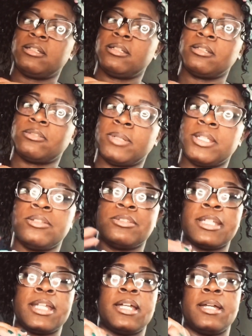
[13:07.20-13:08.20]
So I use that
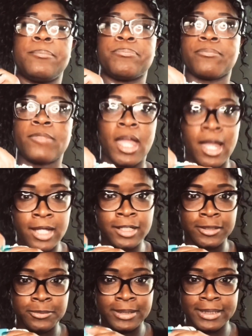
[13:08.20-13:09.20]
hot glue gun.